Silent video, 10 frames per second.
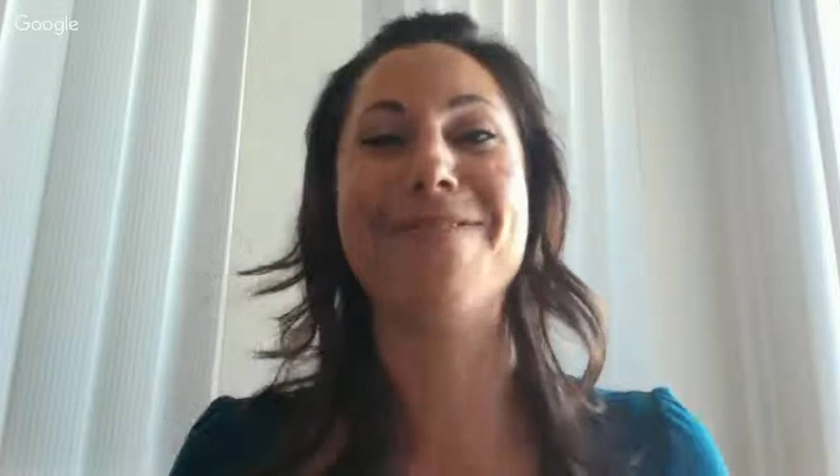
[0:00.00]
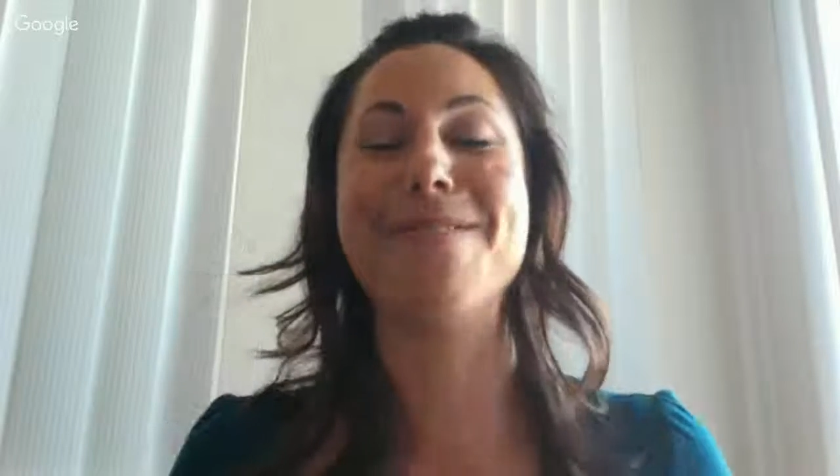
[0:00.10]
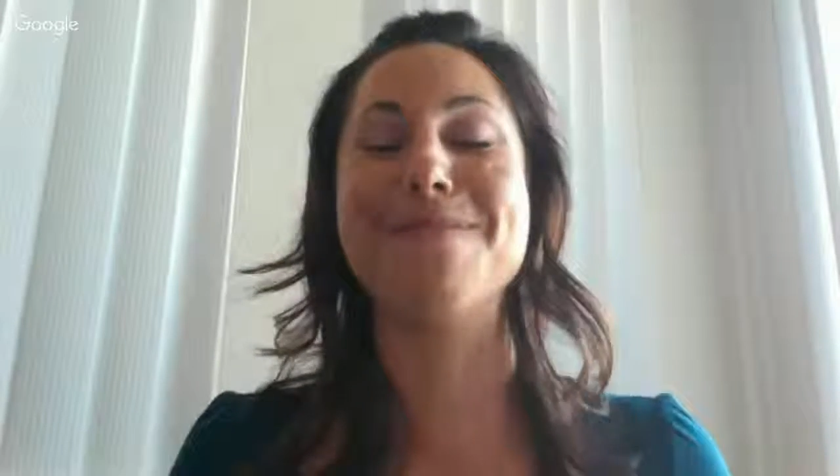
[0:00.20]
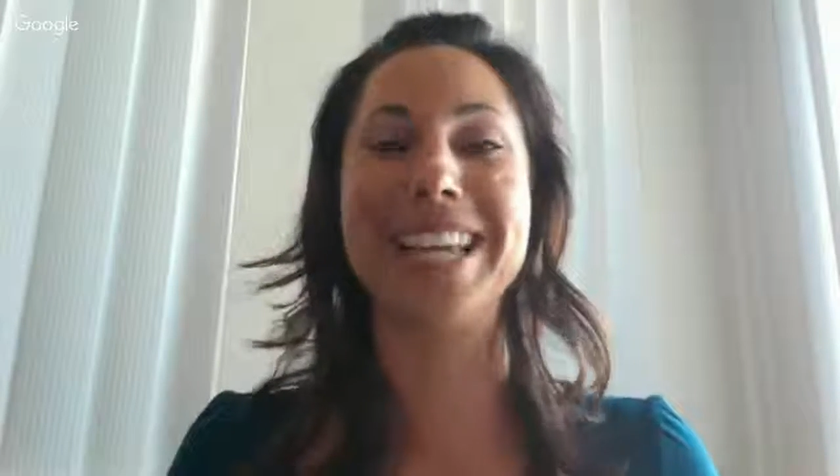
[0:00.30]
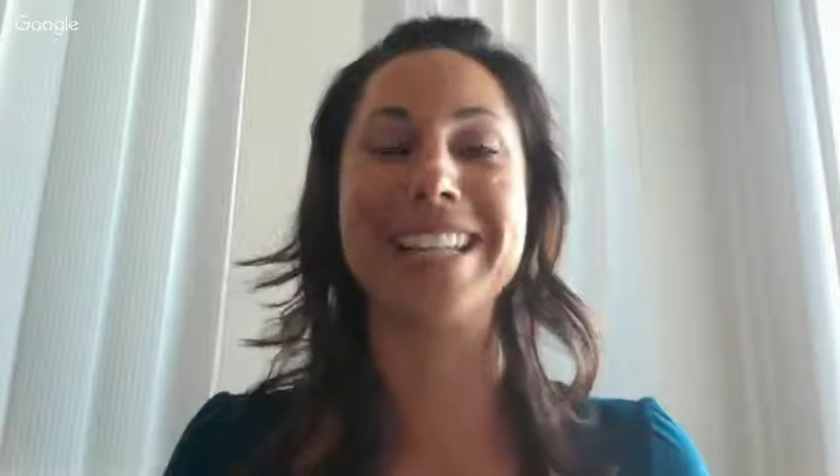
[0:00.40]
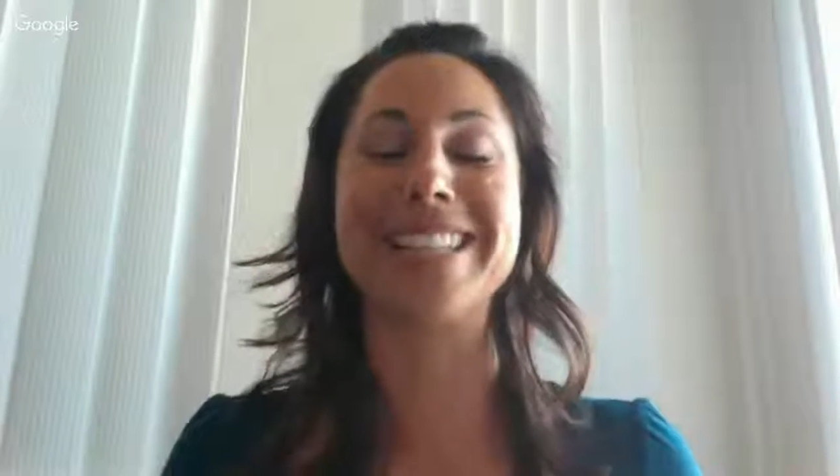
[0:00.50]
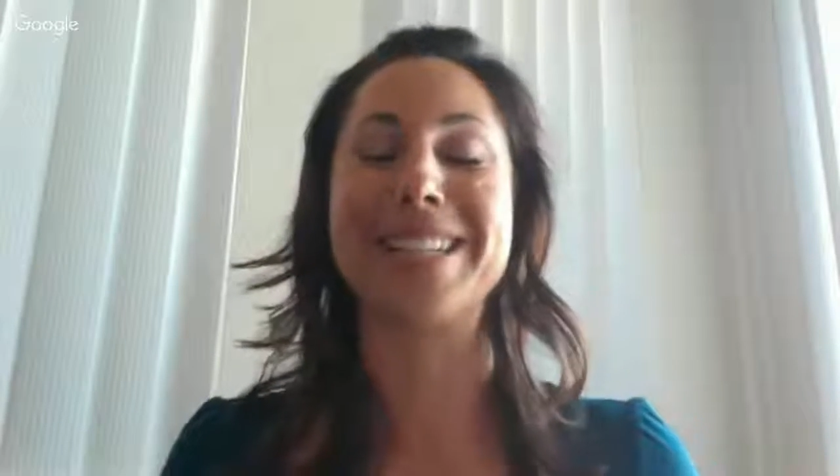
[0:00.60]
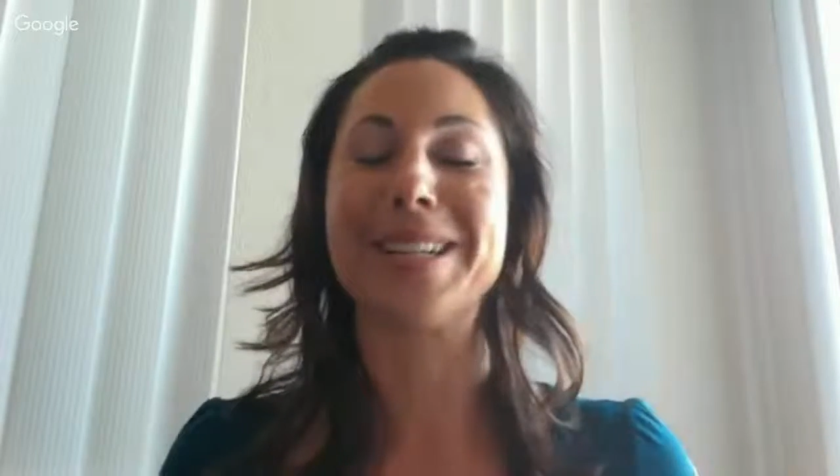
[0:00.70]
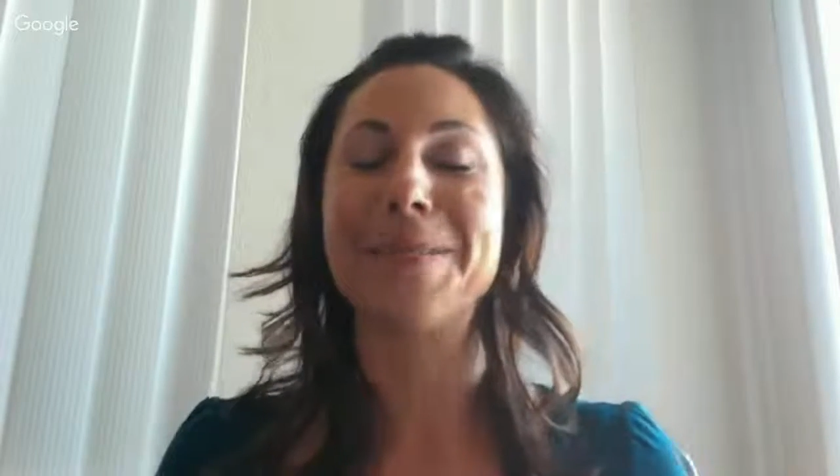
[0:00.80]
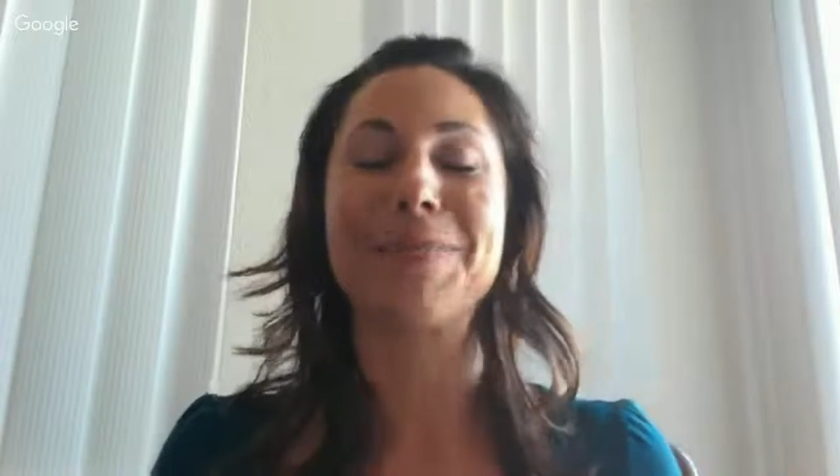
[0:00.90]
If it
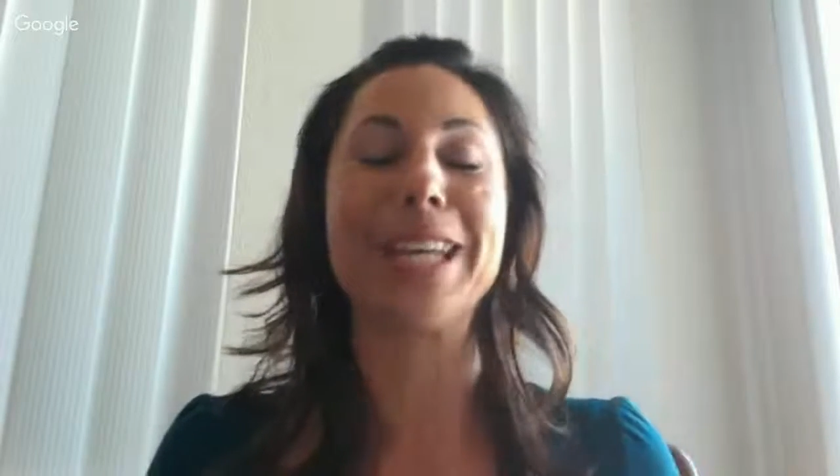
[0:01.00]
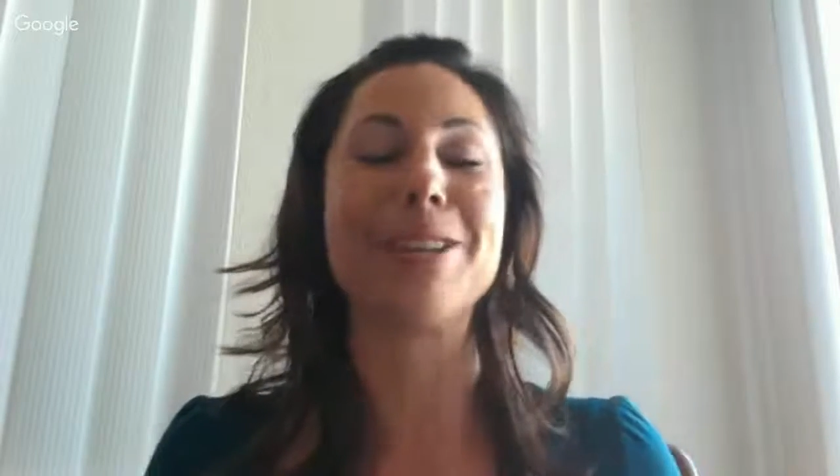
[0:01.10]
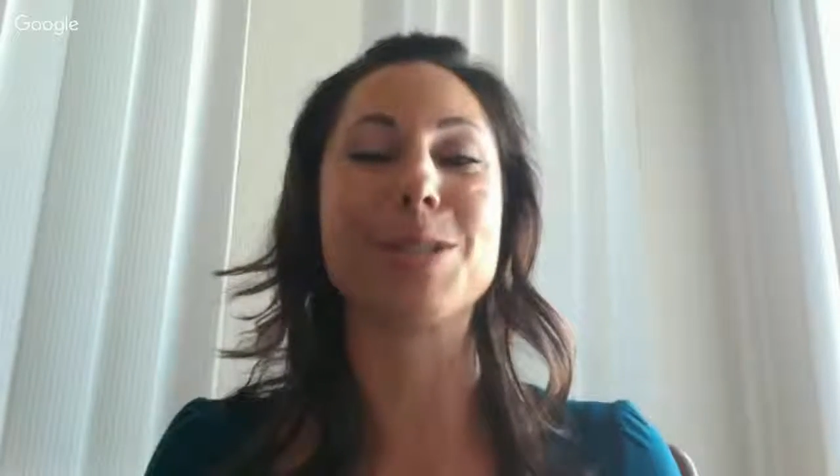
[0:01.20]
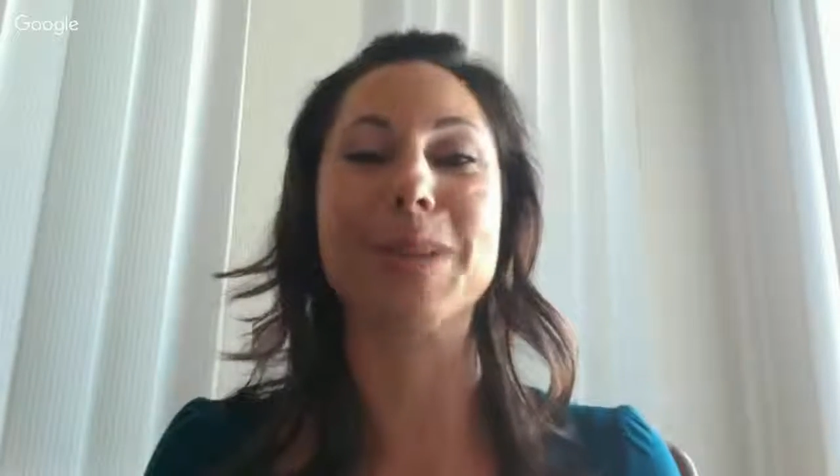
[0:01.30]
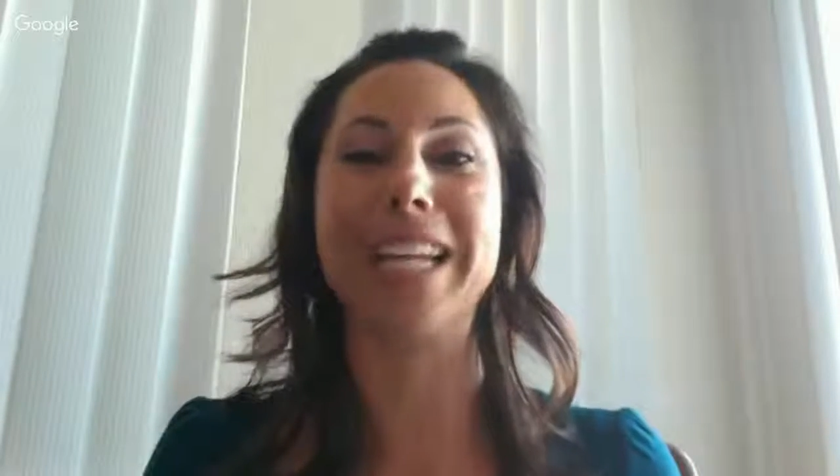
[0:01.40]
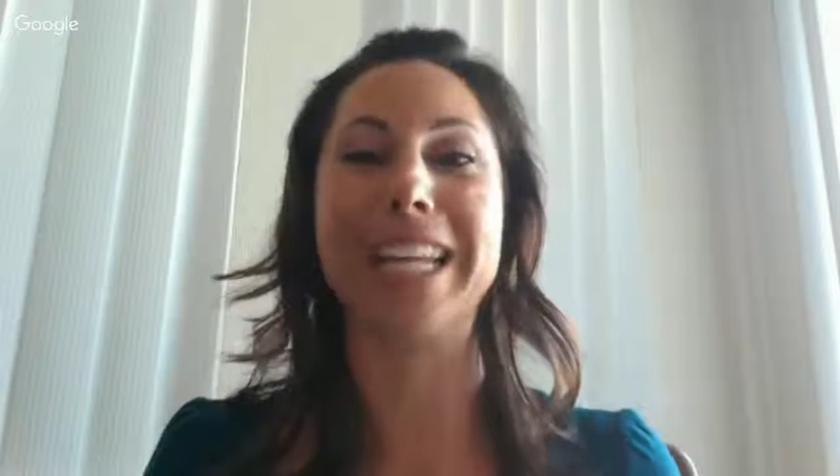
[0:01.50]
means, you know,